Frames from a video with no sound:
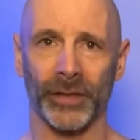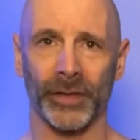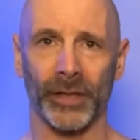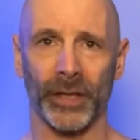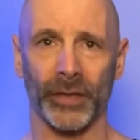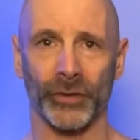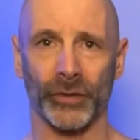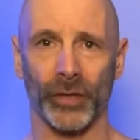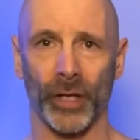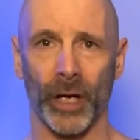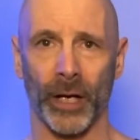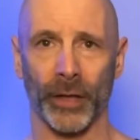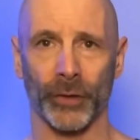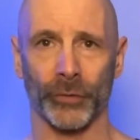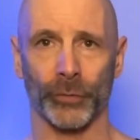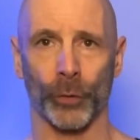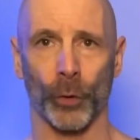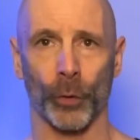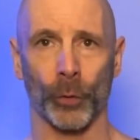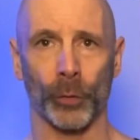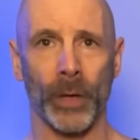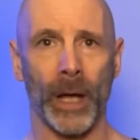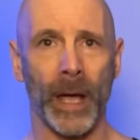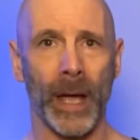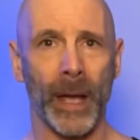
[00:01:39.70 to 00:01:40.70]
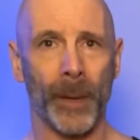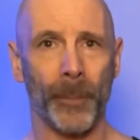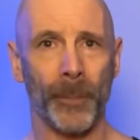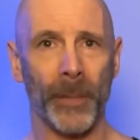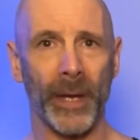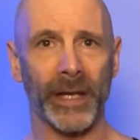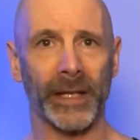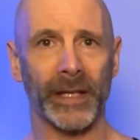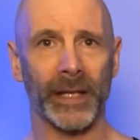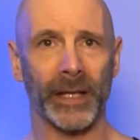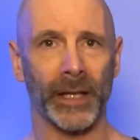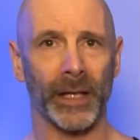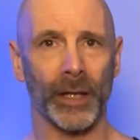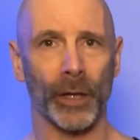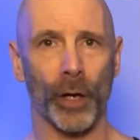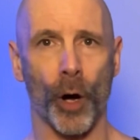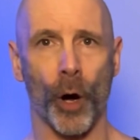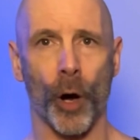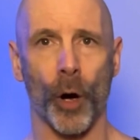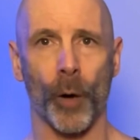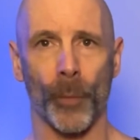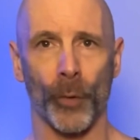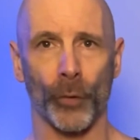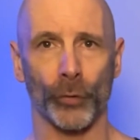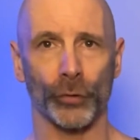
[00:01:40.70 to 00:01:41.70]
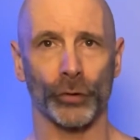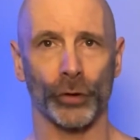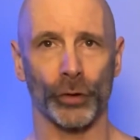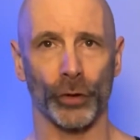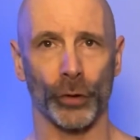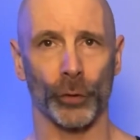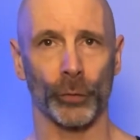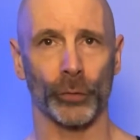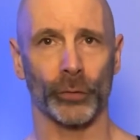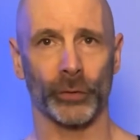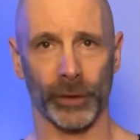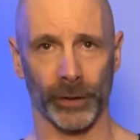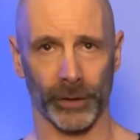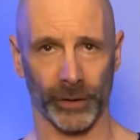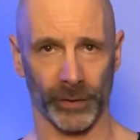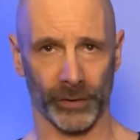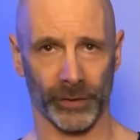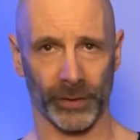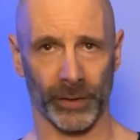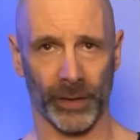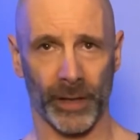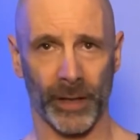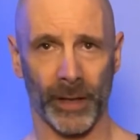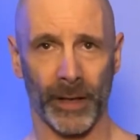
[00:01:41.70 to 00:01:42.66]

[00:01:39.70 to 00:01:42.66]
testosterone, making it almost useless.